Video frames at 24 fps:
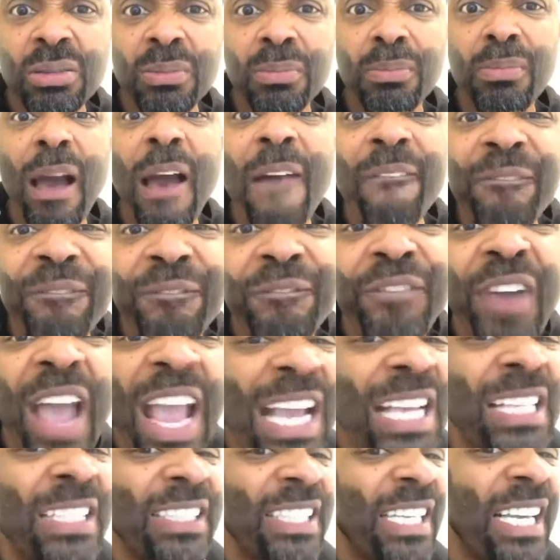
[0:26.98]
My
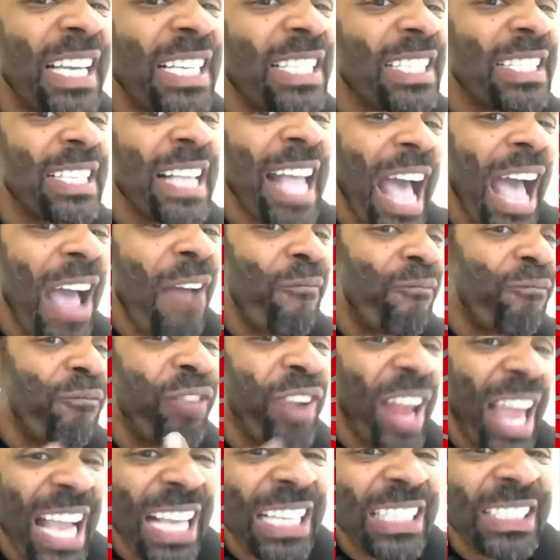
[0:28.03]
face is not
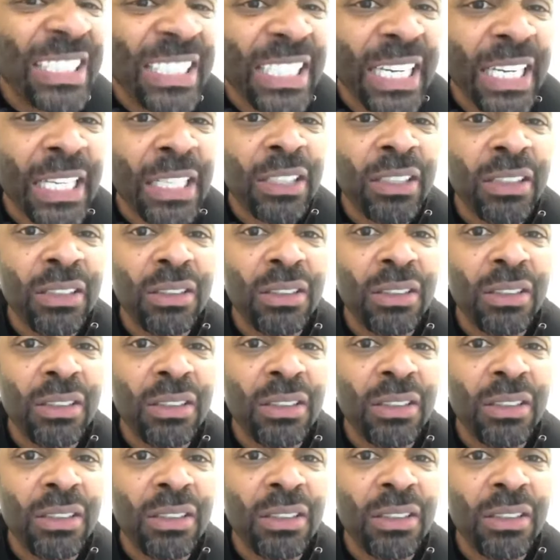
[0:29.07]
flexing